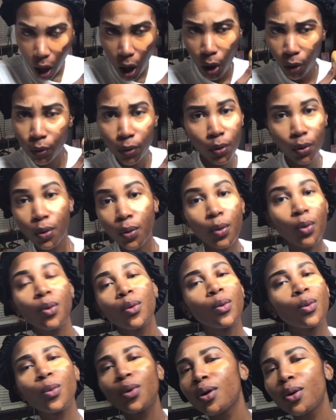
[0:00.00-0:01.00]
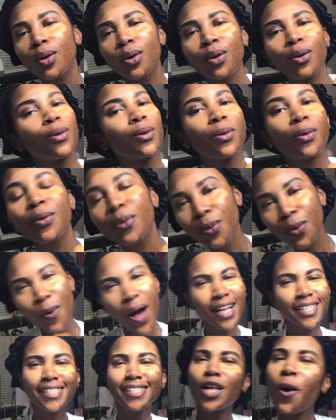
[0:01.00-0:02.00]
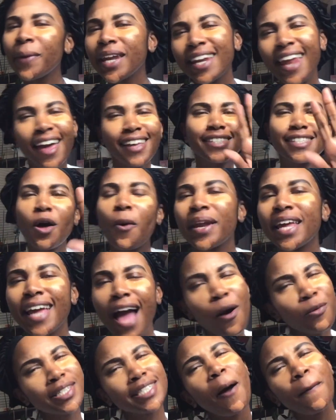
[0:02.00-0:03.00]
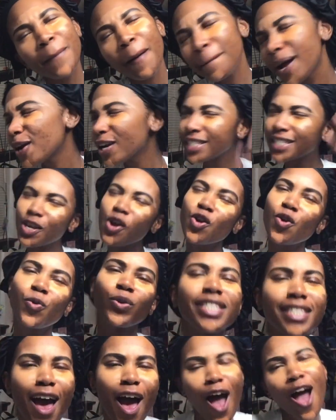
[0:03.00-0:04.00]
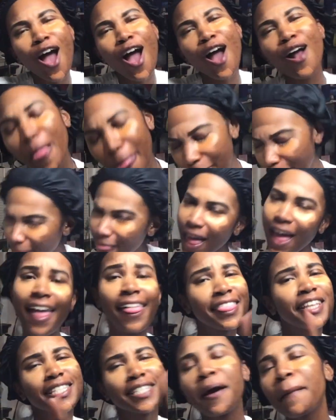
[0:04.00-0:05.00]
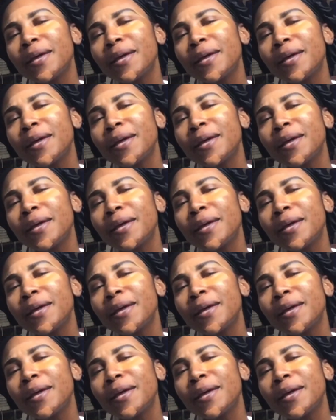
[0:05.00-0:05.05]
So, I'm starting off with my LA Girl Pro Concealer in the color Warm Honey and Fawn.